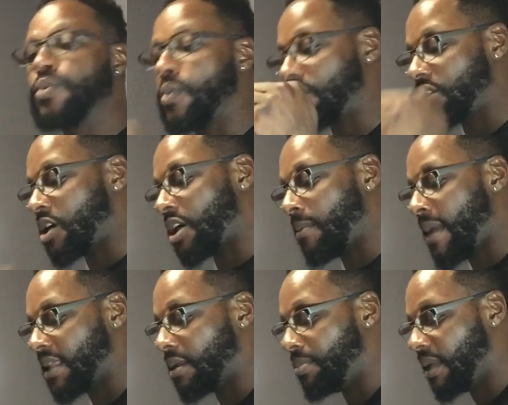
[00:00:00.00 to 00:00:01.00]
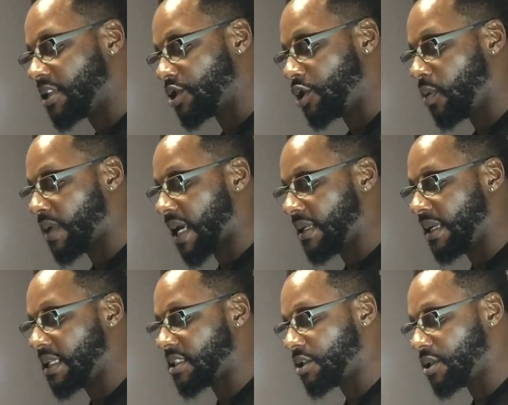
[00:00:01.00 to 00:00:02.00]
which is going to make the bleach do what I
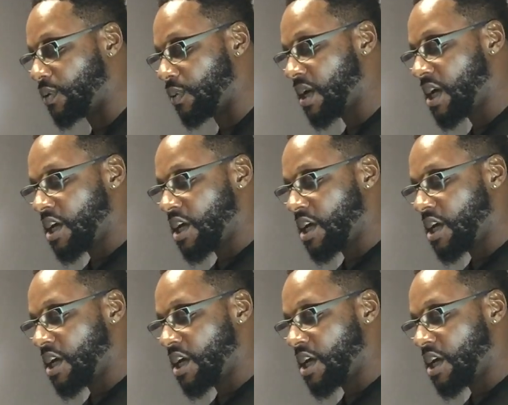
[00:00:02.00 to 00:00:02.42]
needed to do.